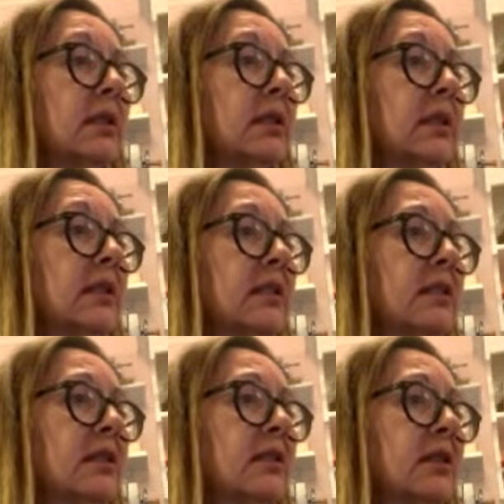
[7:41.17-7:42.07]
I
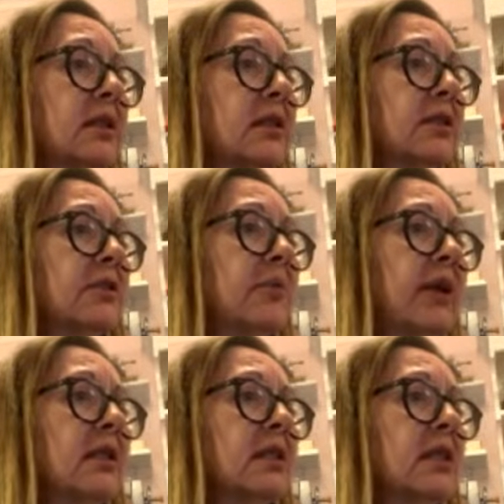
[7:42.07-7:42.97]
did thought I saw
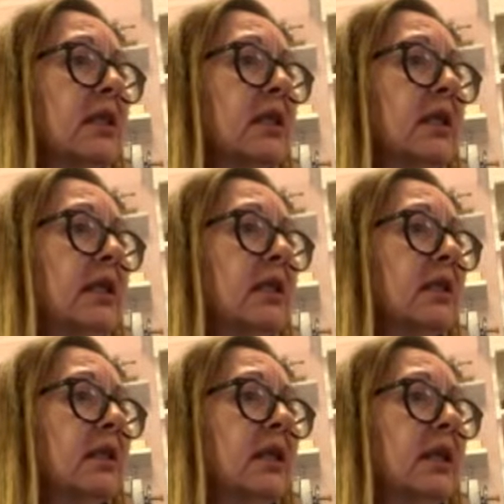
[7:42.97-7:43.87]
Roberta in here,
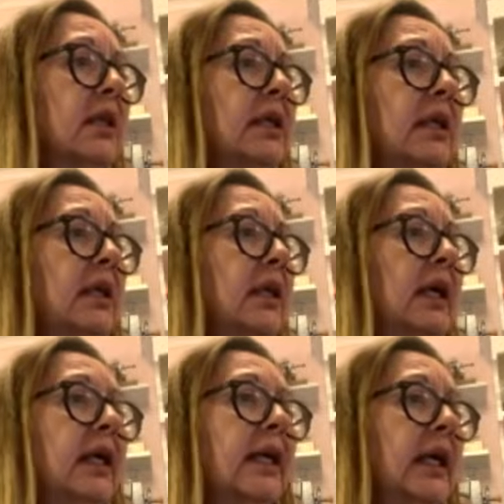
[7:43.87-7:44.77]

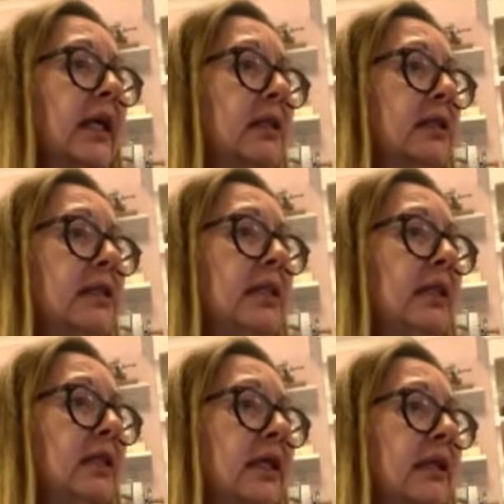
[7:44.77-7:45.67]
and I can't see
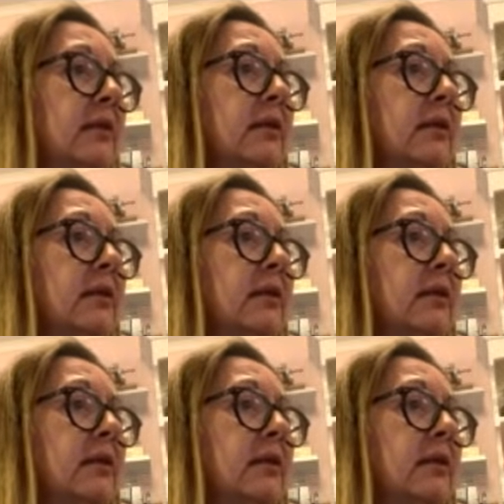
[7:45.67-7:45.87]
her now.